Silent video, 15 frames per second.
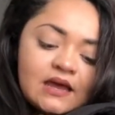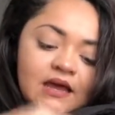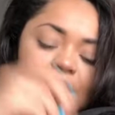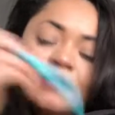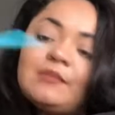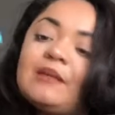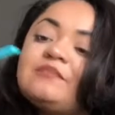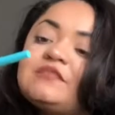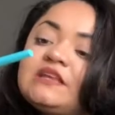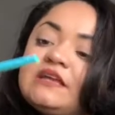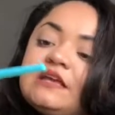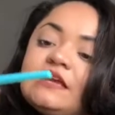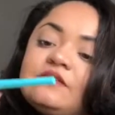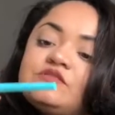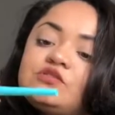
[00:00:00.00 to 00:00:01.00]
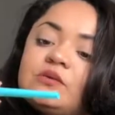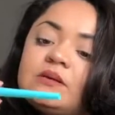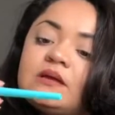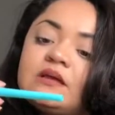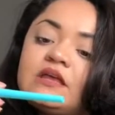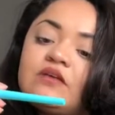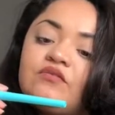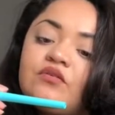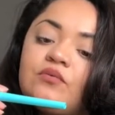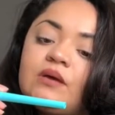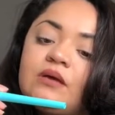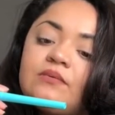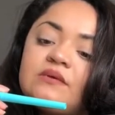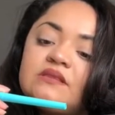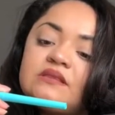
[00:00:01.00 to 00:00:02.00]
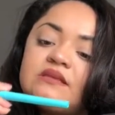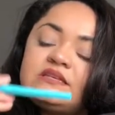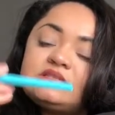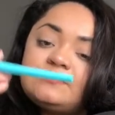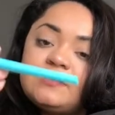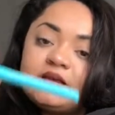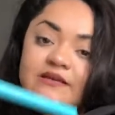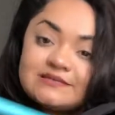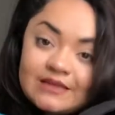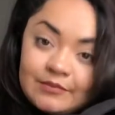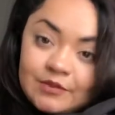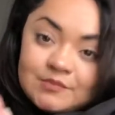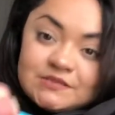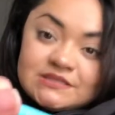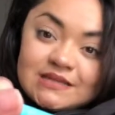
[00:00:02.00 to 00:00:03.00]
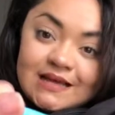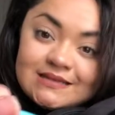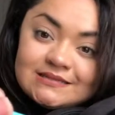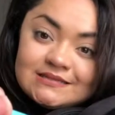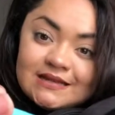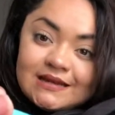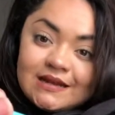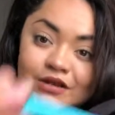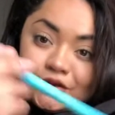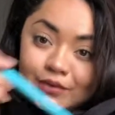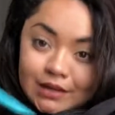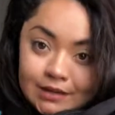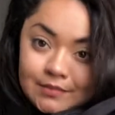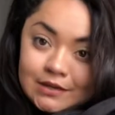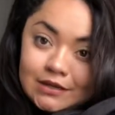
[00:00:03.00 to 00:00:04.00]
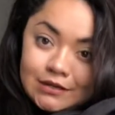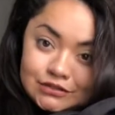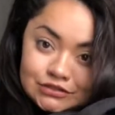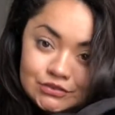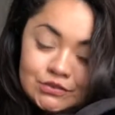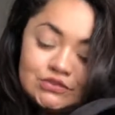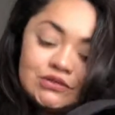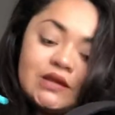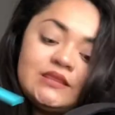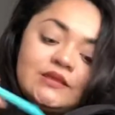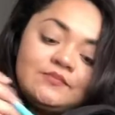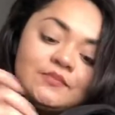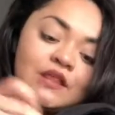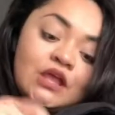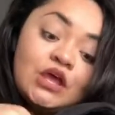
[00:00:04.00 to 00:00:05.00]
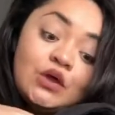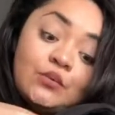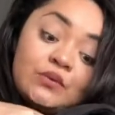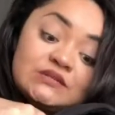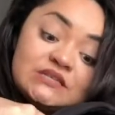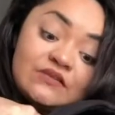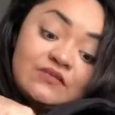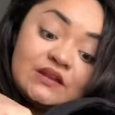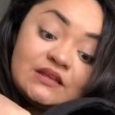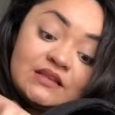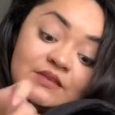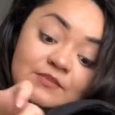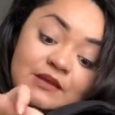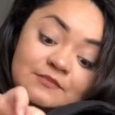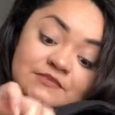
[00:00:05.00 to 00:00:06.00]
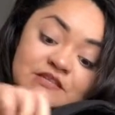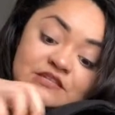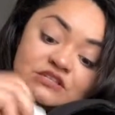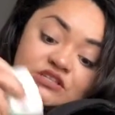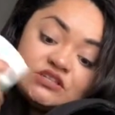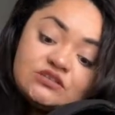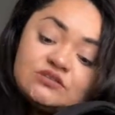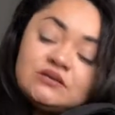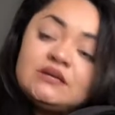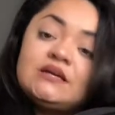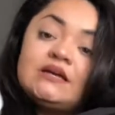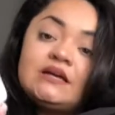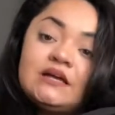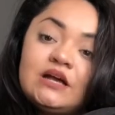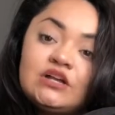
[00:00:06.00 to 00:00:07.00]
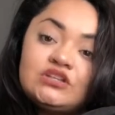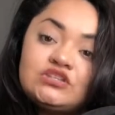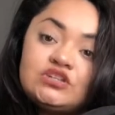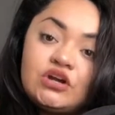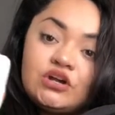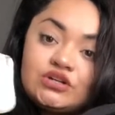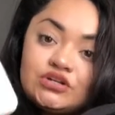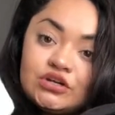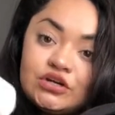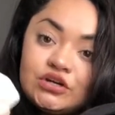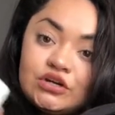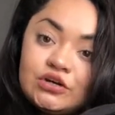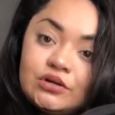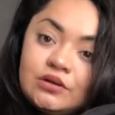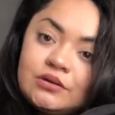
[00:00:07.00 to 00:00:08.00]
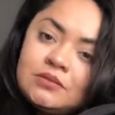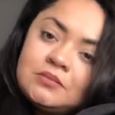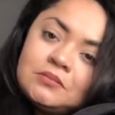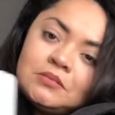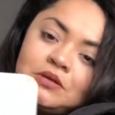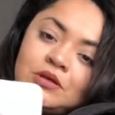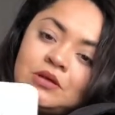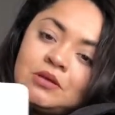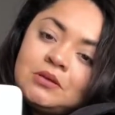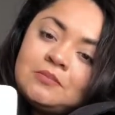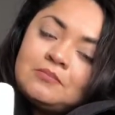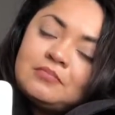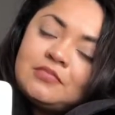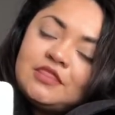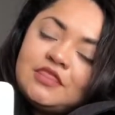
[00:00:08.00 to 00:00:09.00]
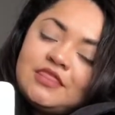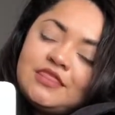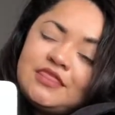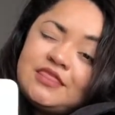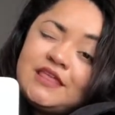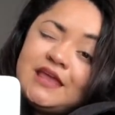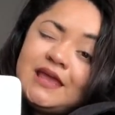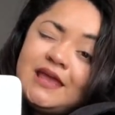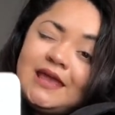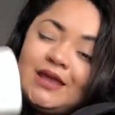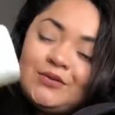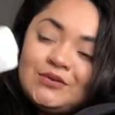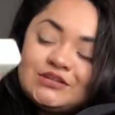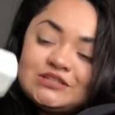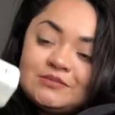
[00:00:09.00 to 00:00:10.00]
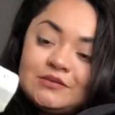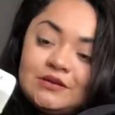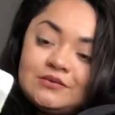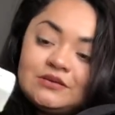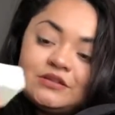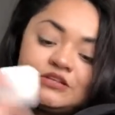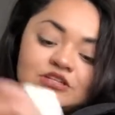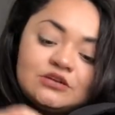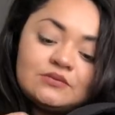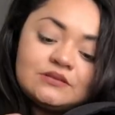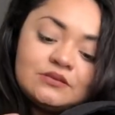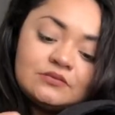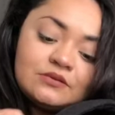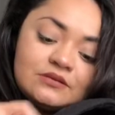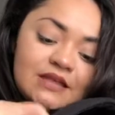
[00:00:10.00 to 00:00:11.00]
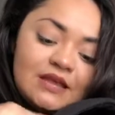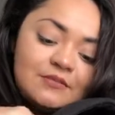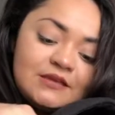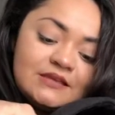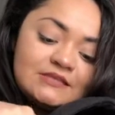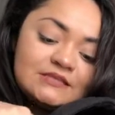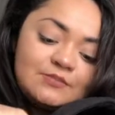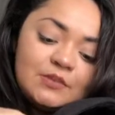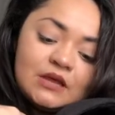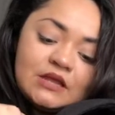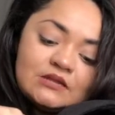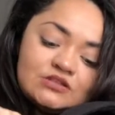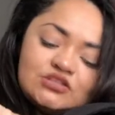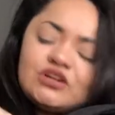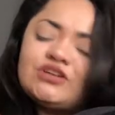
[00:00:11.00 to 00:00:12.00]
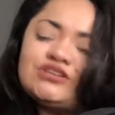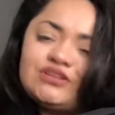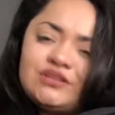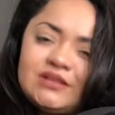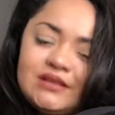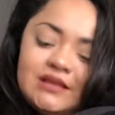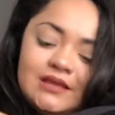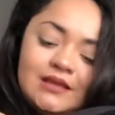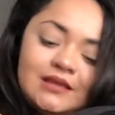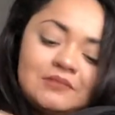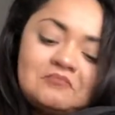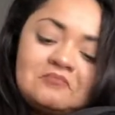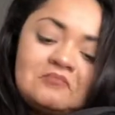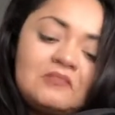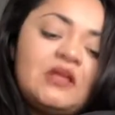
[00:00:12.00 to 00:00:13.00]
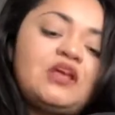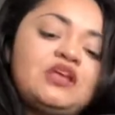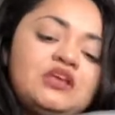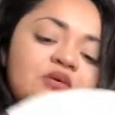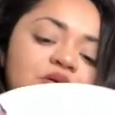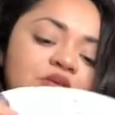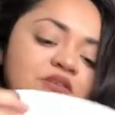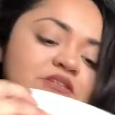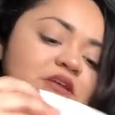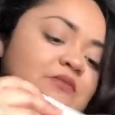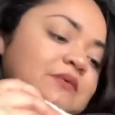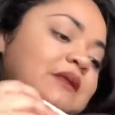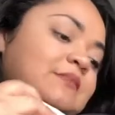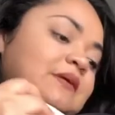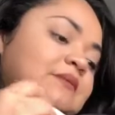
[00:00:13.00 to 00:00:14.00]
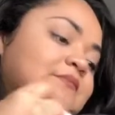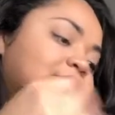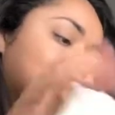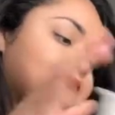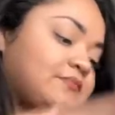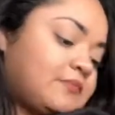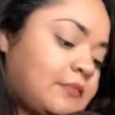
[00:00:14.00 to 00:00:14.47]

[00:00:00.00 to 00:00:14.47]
Um, I'm thinking of doing a giveaway with these because I'm obsessed and I know anybody else who would try them would definitely be obsessed too. A charger, thingy, which I'm not really sure what the real name is, but charger thingy, you understand what I mean.